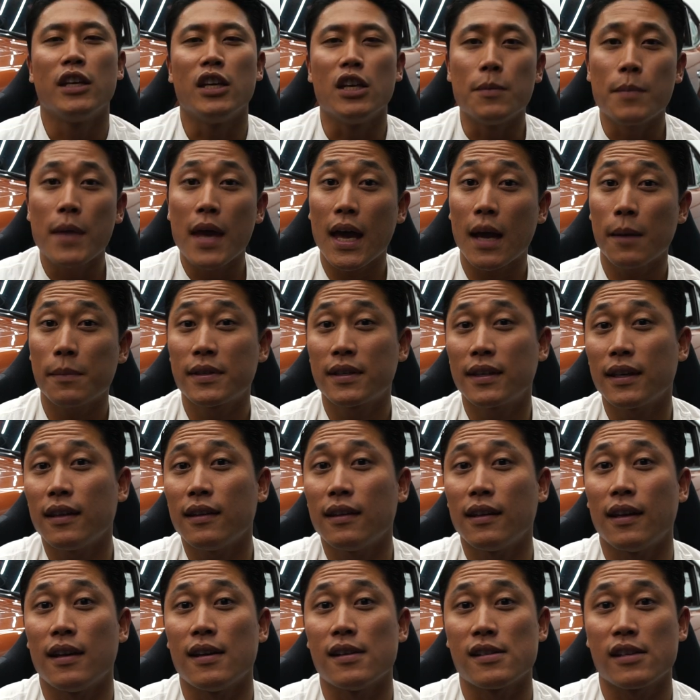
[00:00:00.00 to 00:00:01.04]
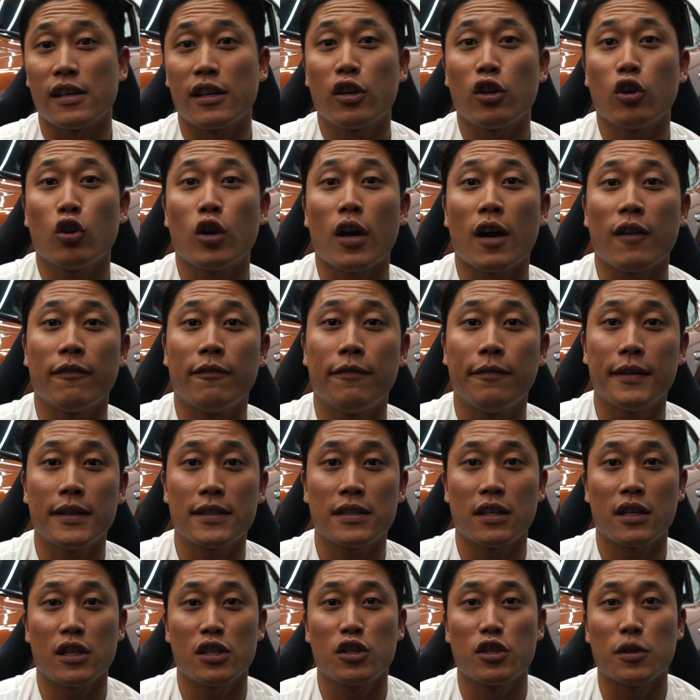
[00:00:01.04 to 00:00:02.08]
You may have seen these if you have
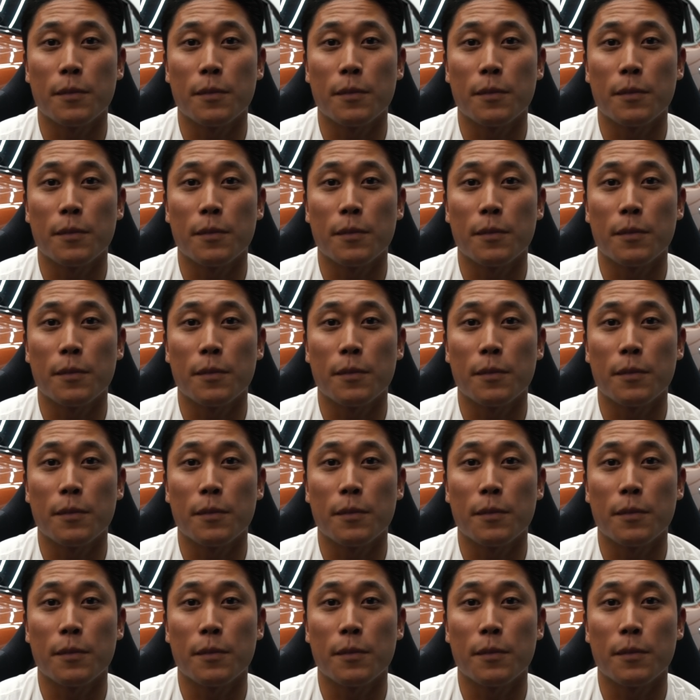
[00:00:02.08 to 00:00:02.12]
visited